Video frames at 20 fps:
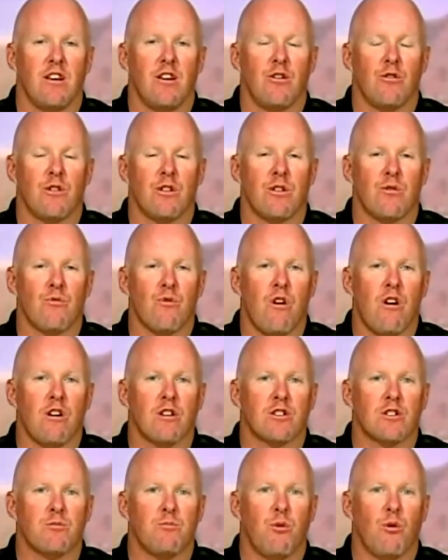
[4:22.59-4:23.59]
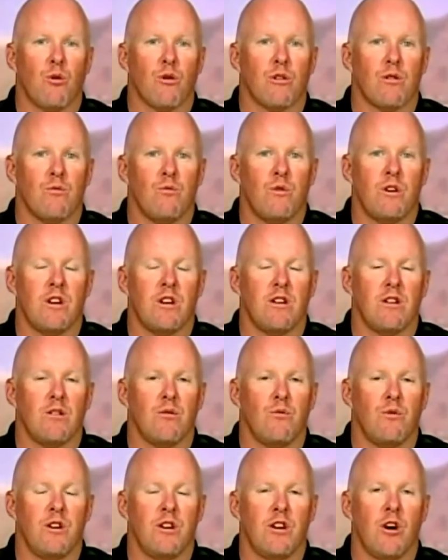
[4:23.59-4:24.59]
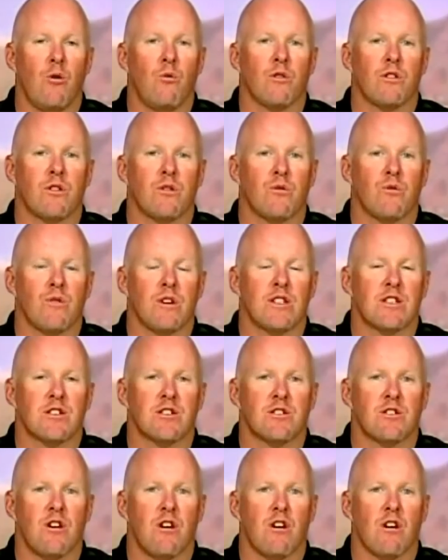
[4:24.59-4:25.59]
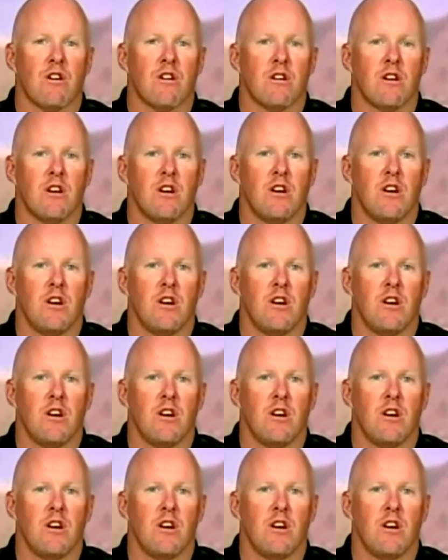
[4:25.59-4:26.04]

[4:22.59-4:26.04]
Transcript: you're in the wrong sport. We, we know what the risks are.